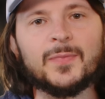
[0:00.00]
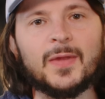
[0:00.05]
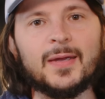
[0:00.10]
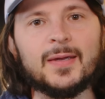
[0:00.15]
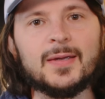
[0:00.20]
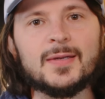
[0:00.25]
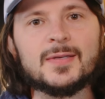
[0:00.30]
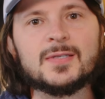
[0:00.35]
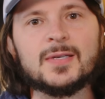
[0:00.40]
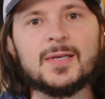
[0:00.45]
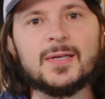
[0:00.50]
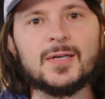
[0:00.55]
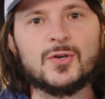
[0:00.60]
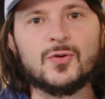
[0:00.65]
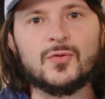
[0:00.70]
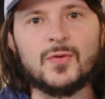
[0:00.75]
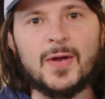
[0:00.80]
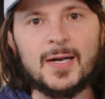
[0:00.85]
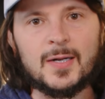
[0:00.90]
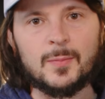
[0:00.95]
is
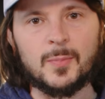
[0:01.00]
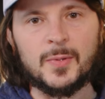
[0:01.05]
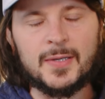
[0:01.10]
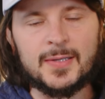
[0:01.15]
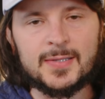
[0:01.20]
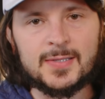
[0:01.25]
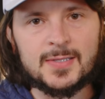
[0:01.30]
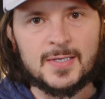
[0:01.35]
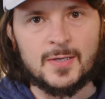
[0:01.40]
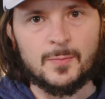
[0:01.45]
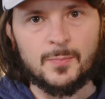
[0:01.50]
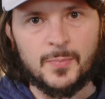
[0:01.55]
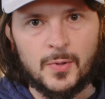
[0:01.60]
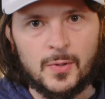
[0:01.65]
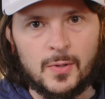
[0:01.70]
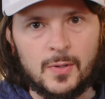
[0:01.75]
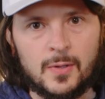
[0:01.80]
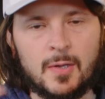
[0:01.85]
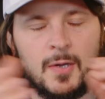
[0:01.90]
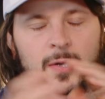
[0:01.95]
incredibly
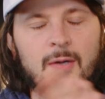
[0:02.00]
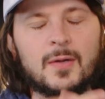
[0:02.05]
simple.